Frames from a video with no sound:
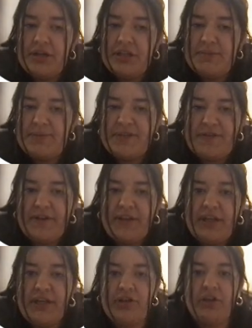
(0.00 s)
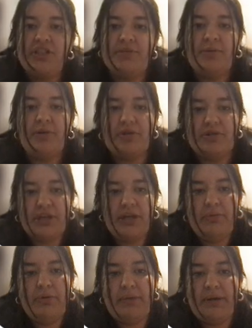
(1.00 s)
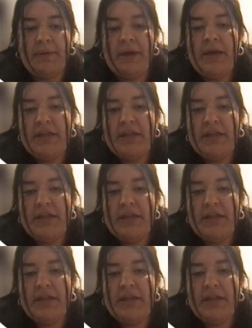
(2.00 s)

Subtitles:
specifically in non-smokers and women.